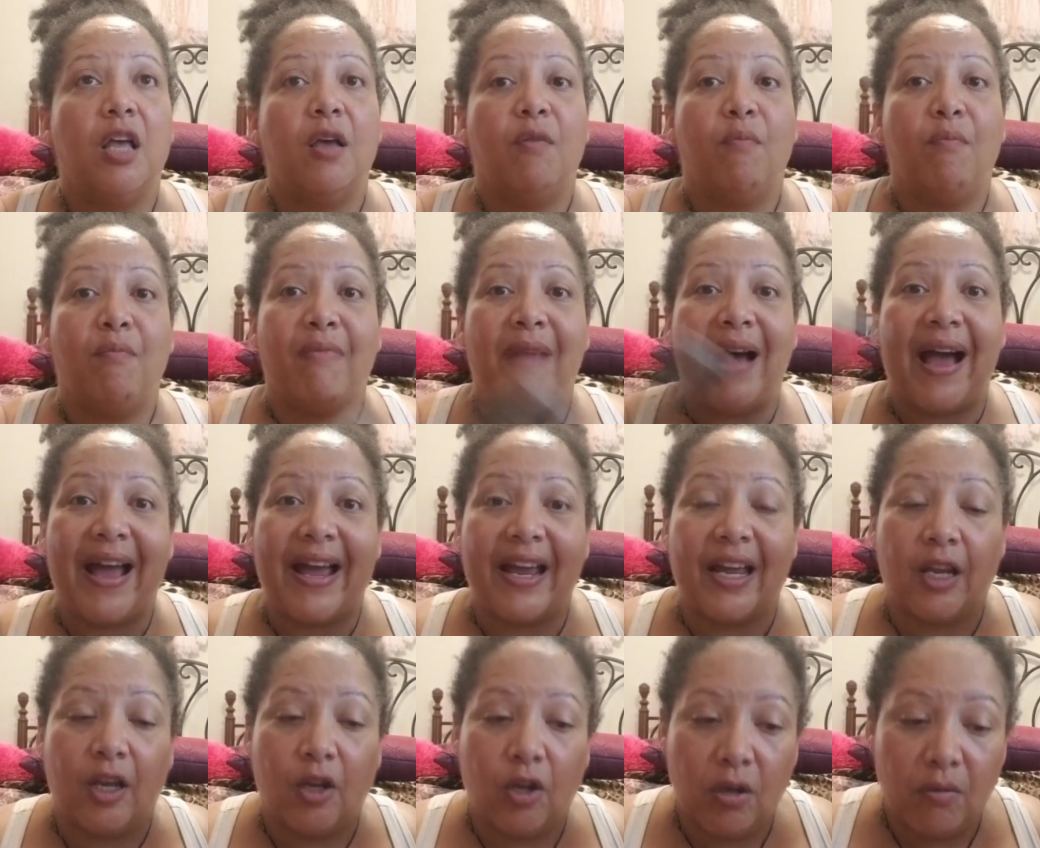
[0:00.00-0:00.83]

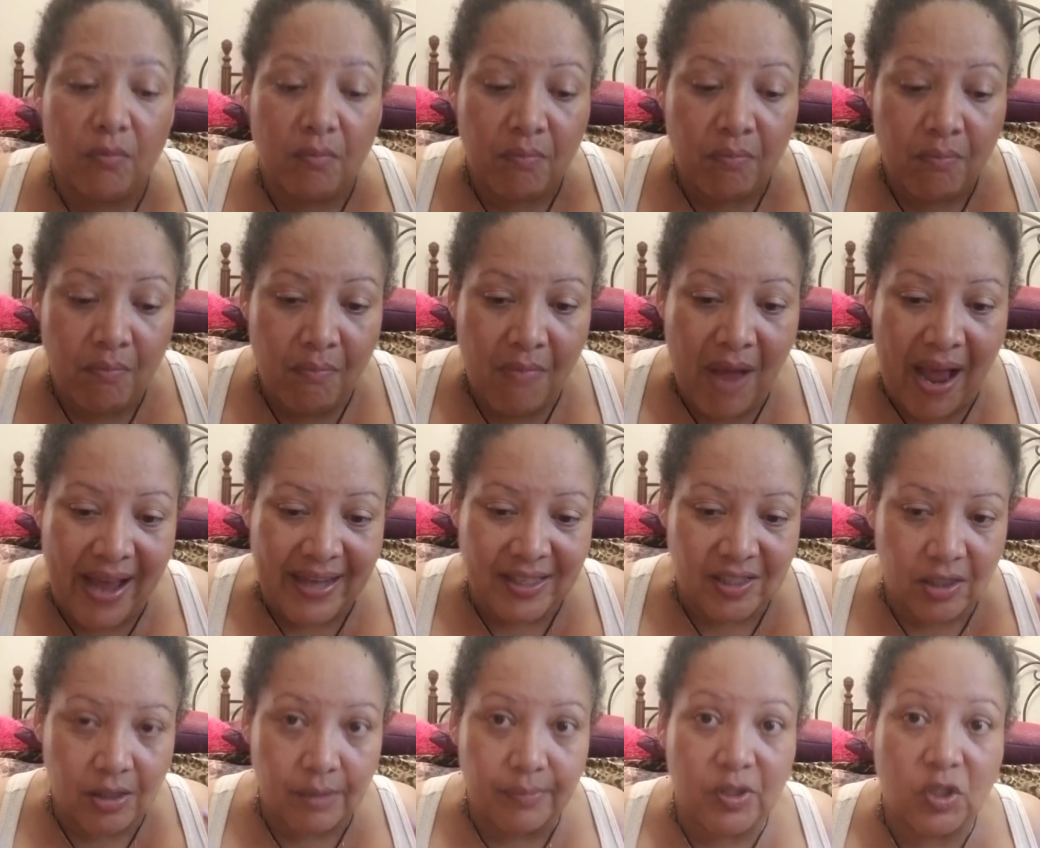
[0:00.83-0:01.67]
my my
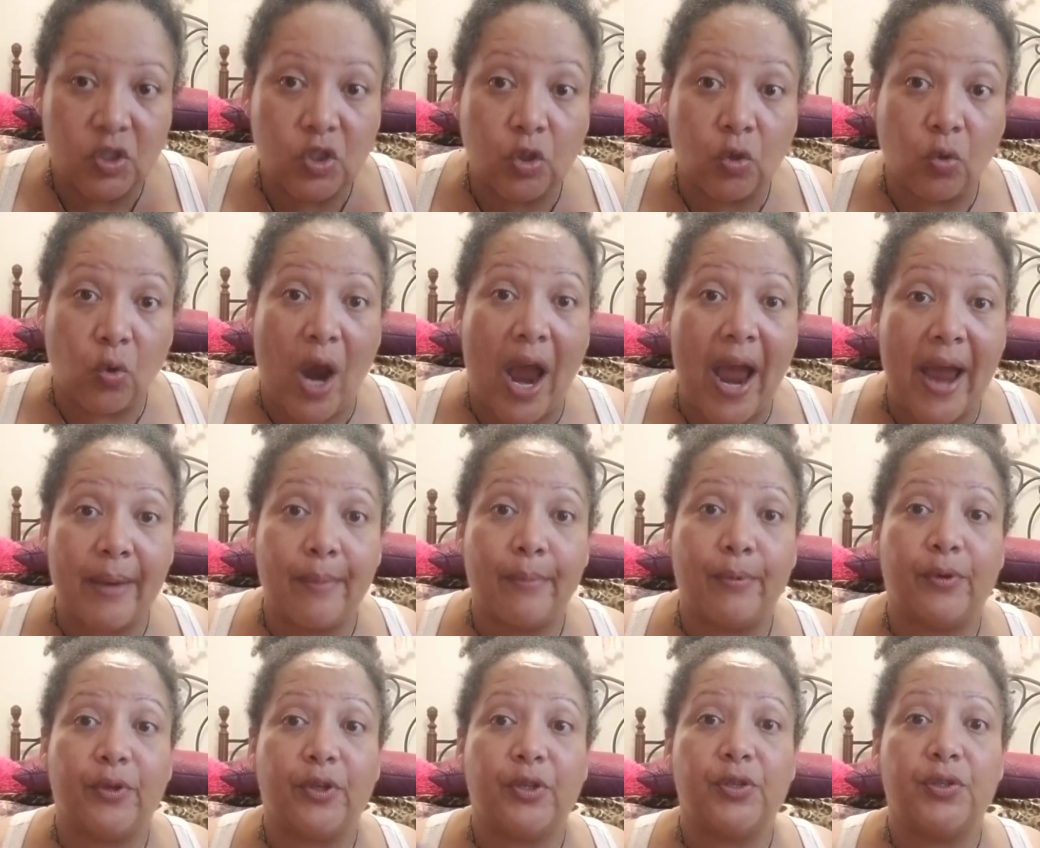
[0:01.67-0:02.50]

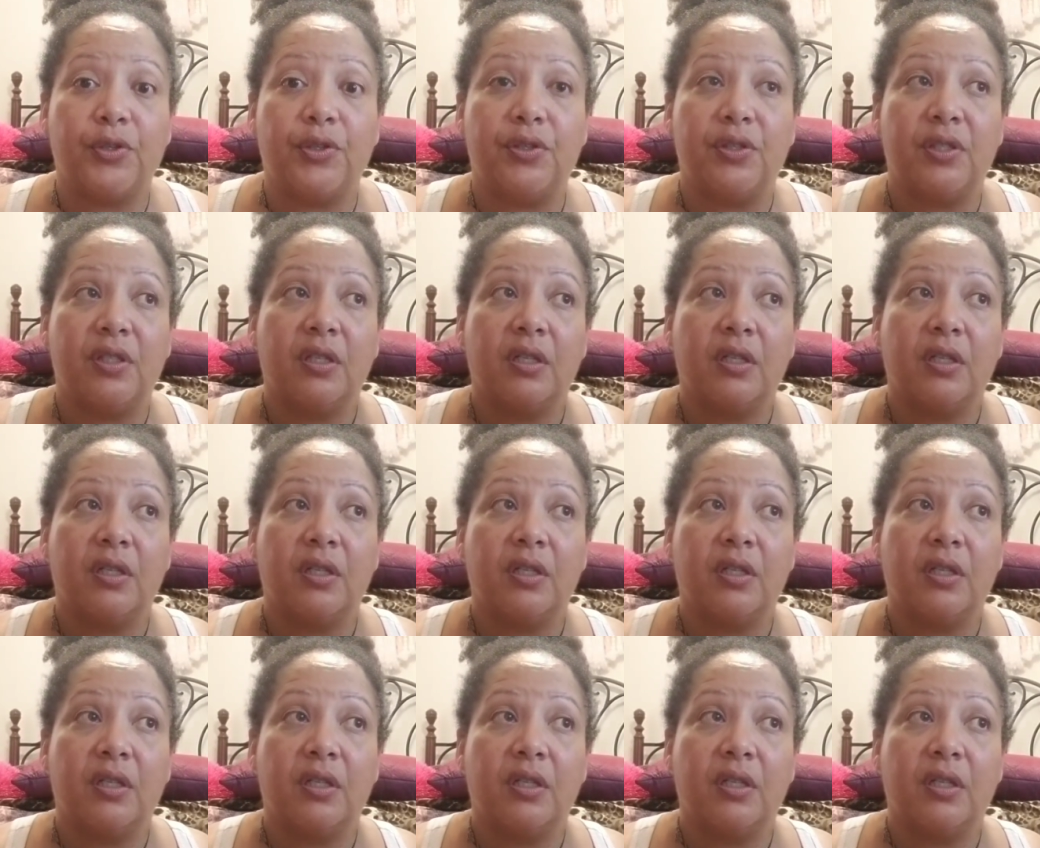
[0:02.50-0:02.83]
subscribers